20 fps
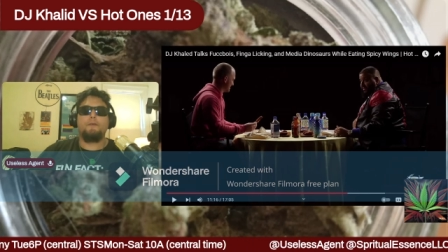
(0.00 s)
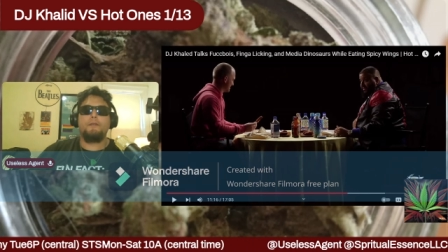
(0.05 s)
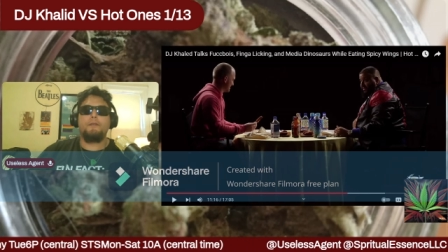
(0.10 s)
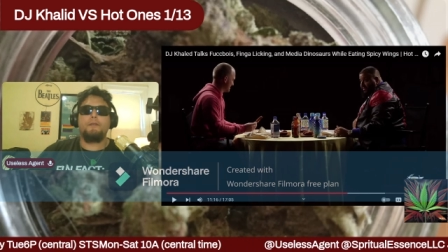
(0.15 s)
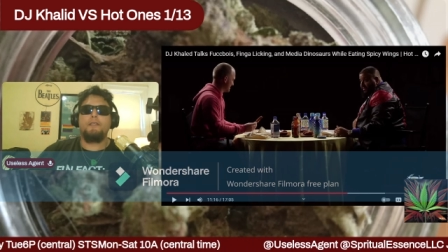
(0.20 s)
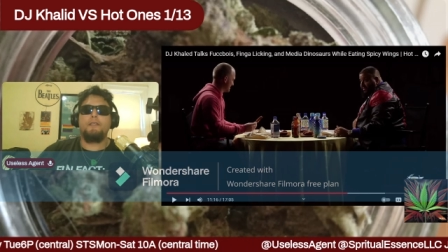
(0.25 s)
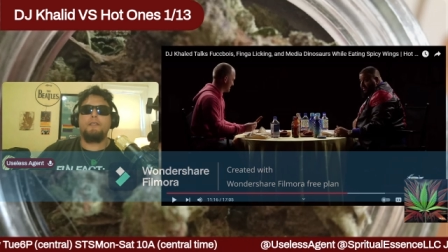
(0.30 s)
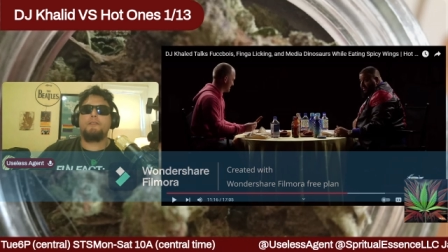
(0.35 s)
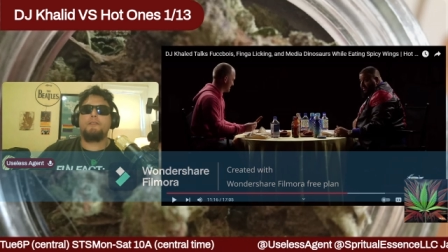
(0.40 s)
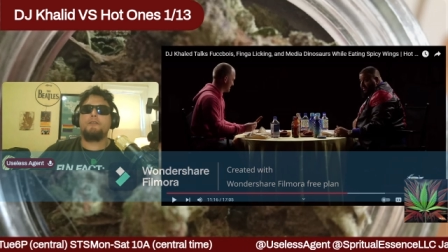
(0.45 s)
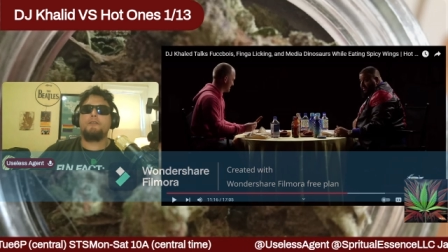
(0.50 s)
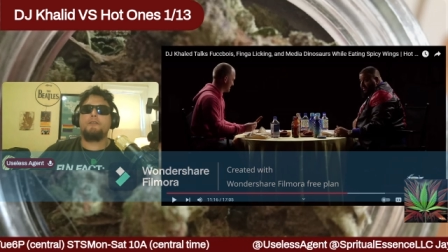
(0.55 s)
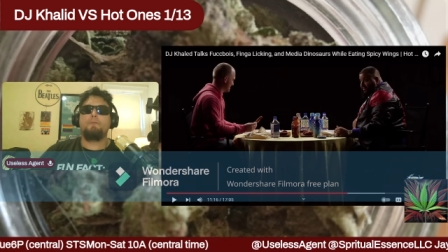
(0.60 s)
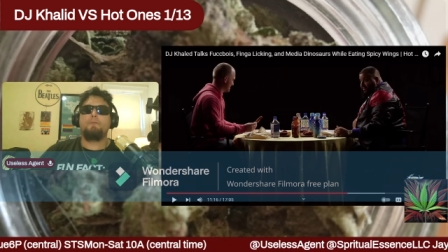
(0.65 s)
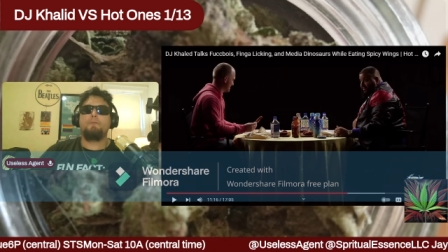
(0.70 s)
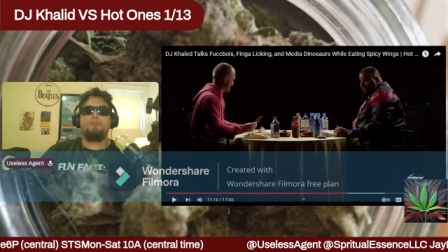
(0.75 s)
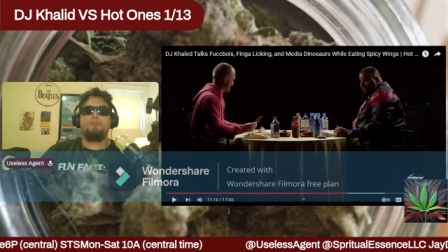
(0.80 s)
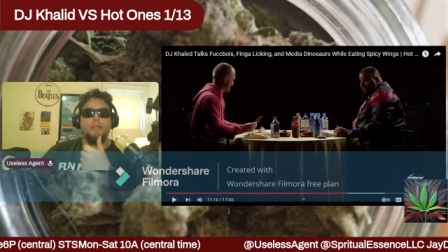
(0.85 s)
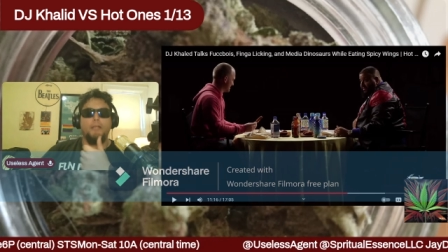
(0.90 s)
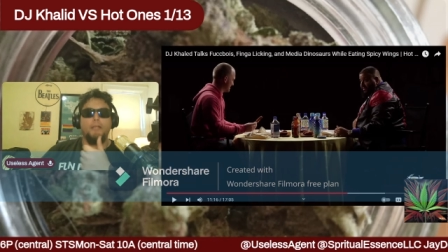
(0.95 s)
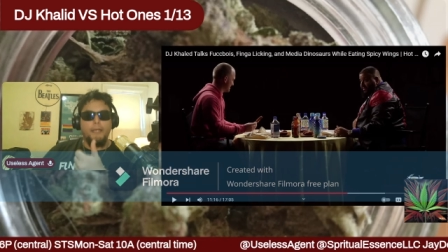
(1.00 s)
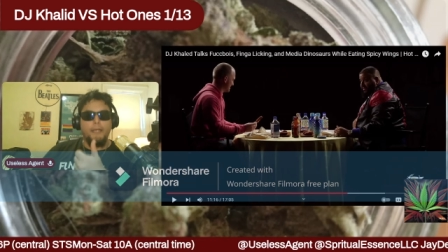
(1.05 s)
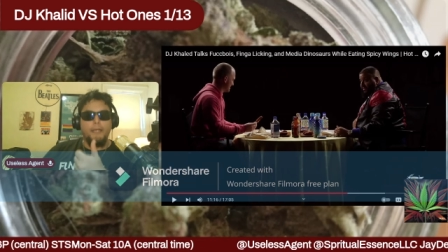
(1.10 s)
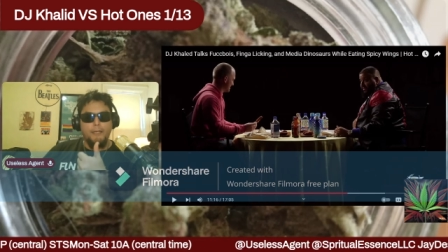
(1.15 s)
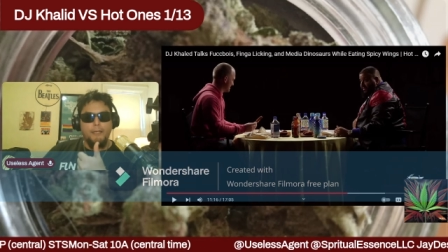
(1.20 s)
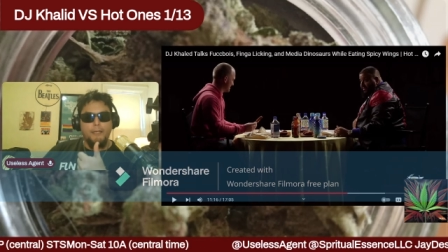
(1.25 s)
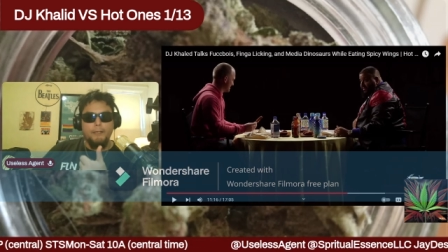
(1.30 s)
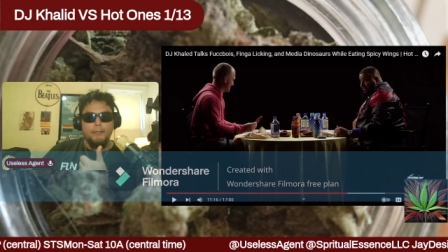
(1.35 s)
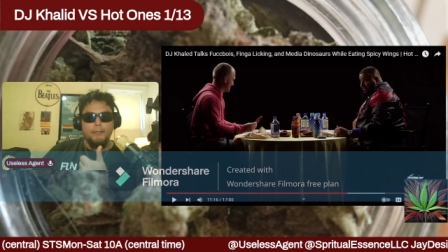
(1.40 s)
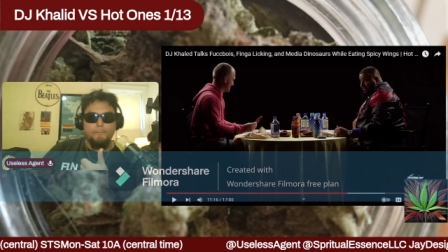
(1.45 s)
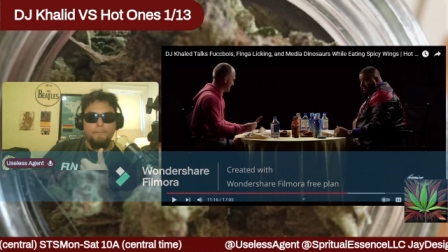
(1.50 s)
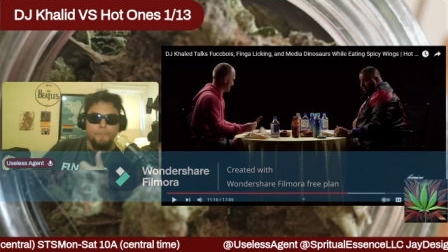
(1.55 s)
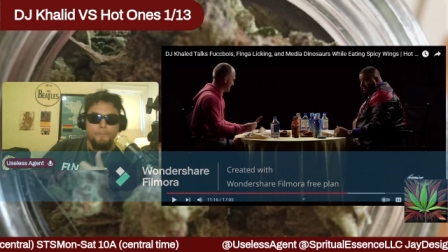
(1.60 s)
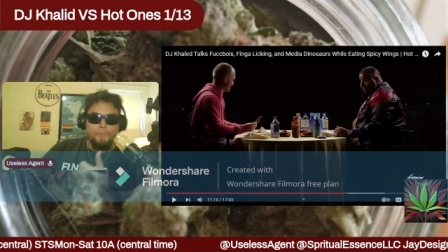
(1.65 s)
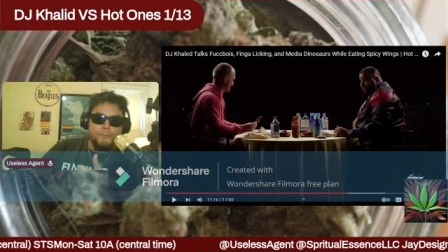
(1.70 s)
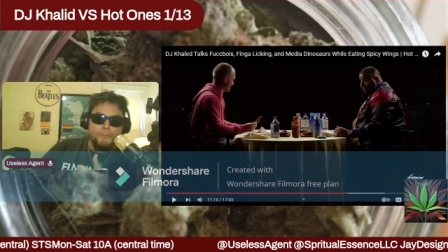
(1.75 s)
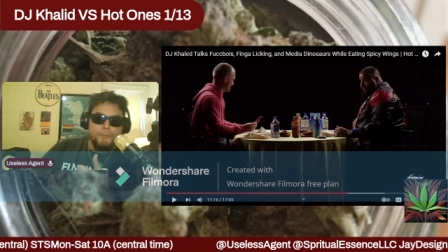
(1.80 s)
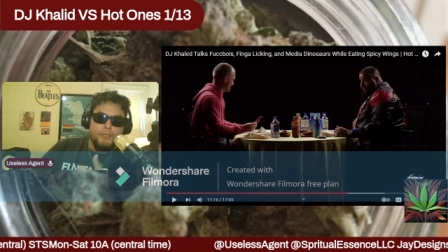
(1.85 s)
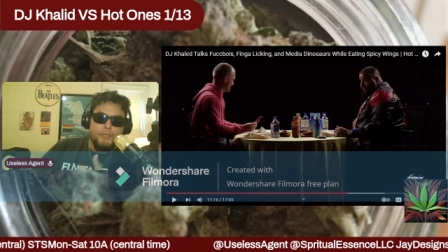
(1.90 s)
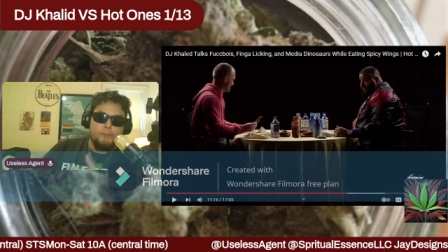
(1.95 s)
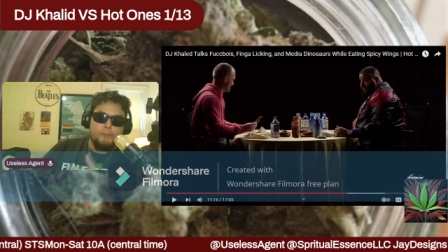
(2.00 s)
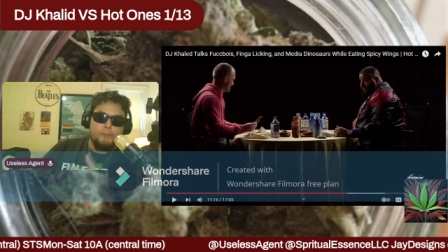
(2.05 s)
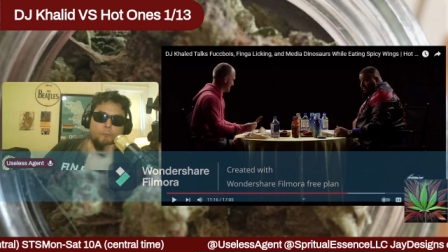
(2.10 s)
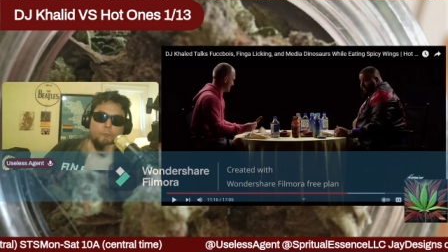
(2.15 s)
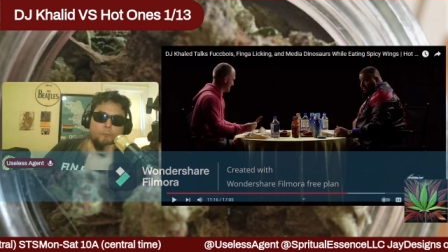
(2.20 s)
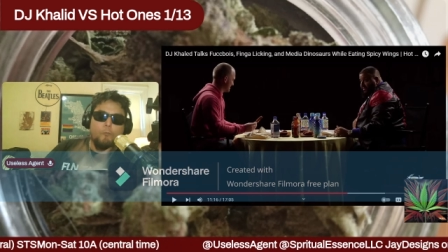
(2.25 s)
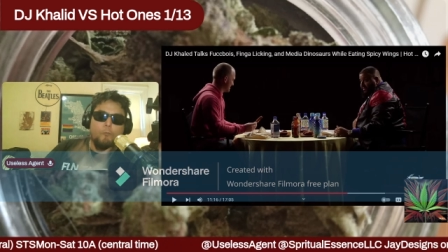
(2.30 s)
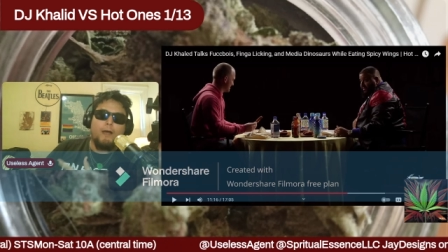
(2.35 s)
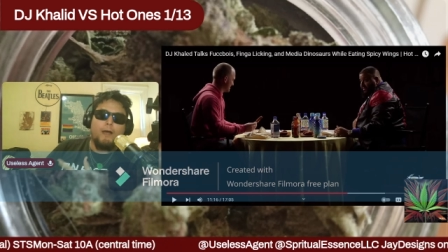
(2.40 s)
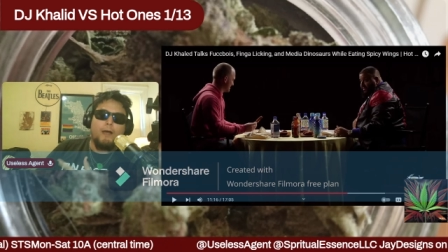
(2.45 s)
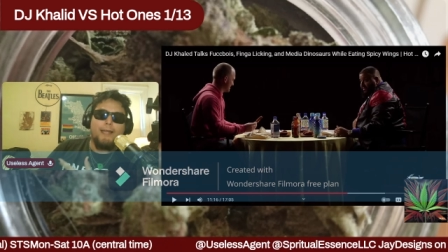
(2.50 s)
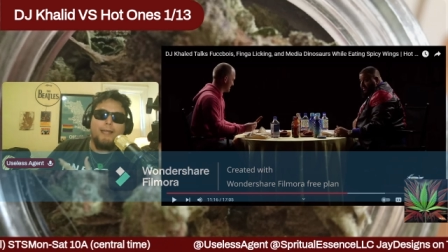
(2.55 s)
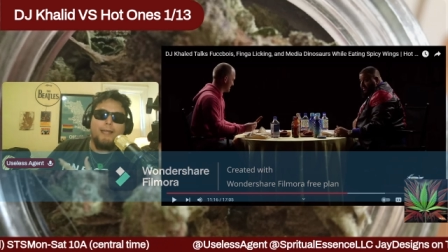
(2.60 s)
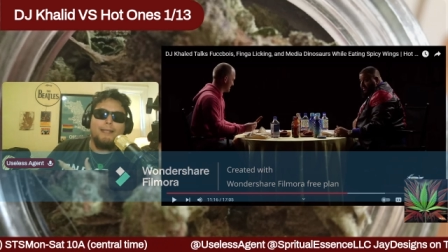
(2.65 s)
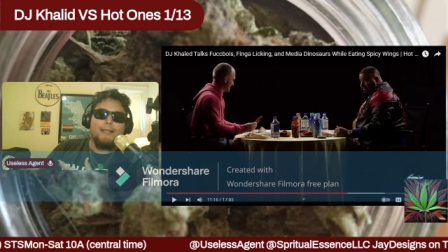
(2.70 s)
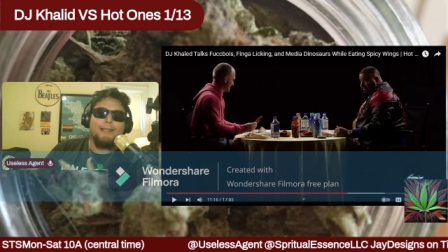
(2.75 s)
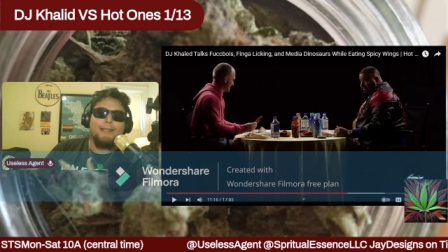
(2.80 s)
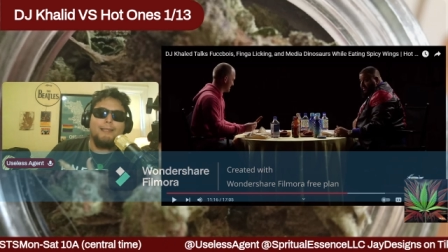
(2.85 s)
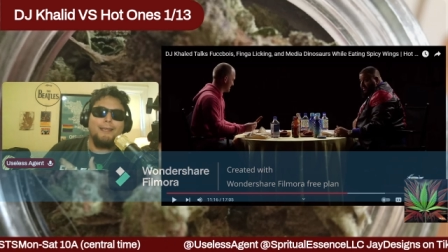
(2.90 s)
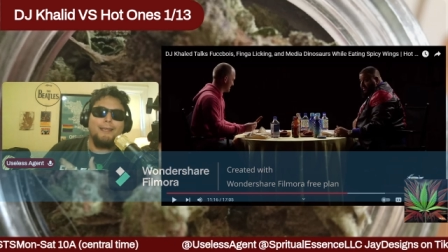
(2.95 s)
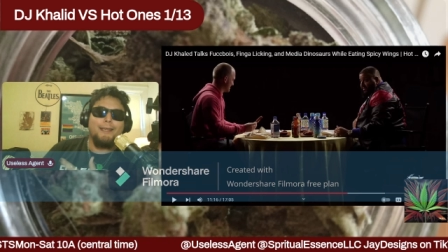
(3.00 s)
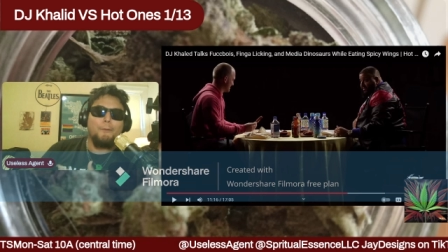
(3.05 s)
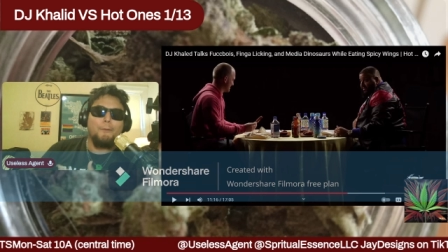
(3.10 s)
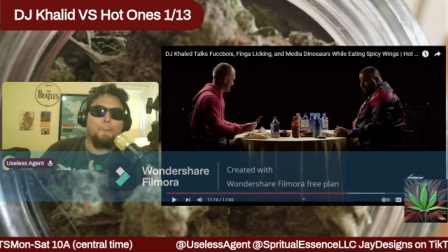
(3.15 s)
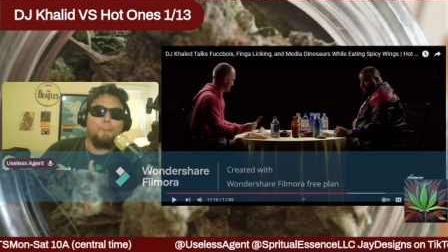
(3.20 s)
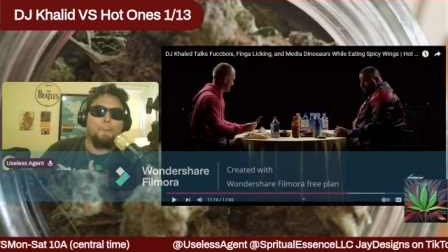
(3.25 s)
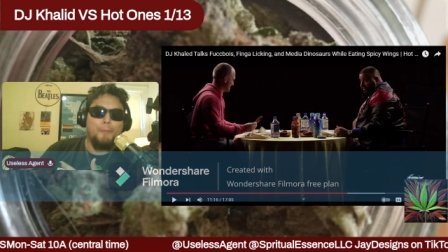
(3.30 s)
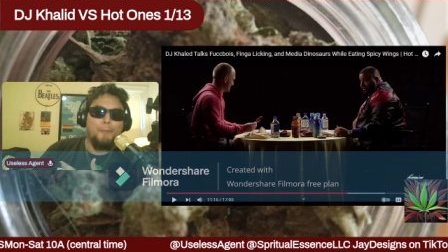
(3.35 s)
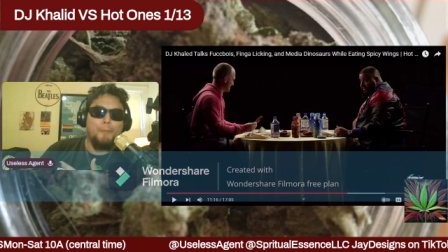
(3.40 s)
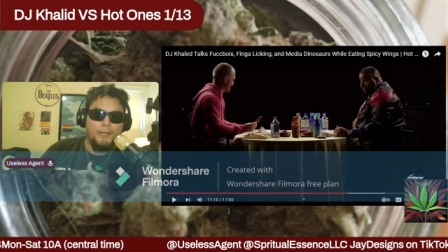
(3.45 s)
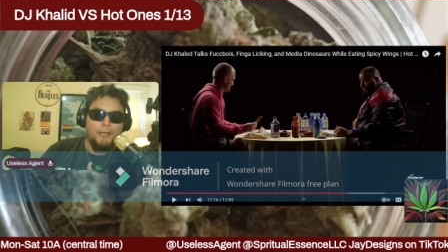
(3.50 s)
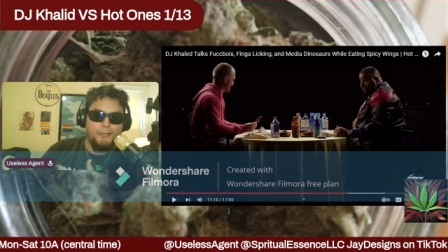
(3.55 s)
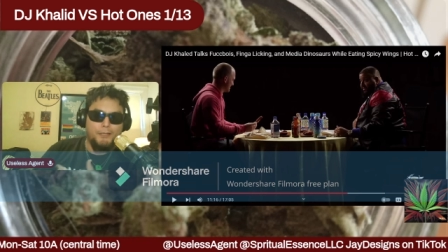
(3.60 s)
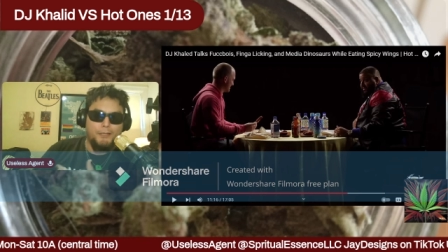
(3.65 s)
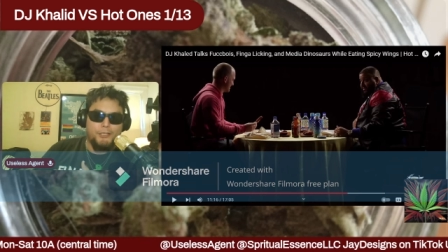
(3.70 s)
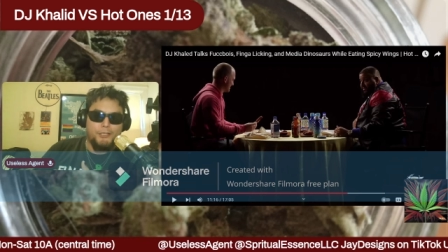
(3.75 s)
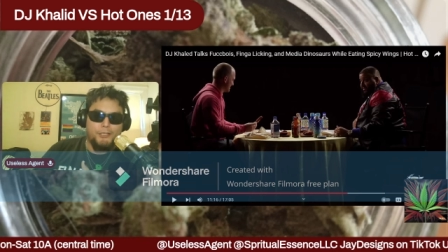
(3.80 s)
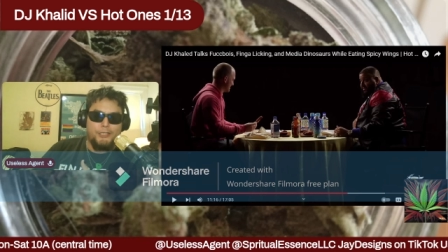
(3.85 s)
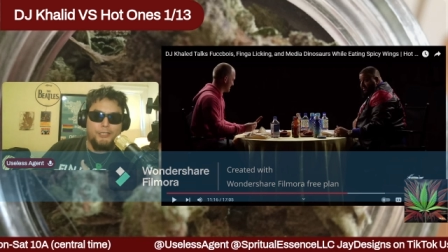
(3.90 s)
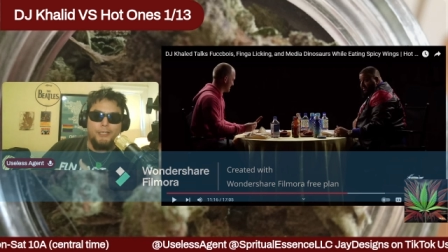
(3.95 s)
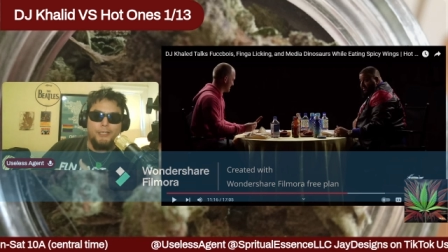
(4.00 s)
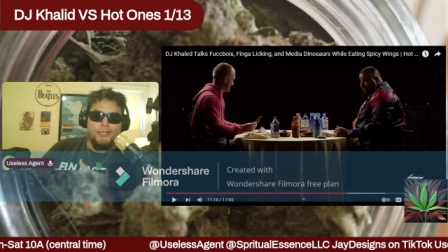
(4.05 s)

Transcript: he's complaining, he's whining like a bitch,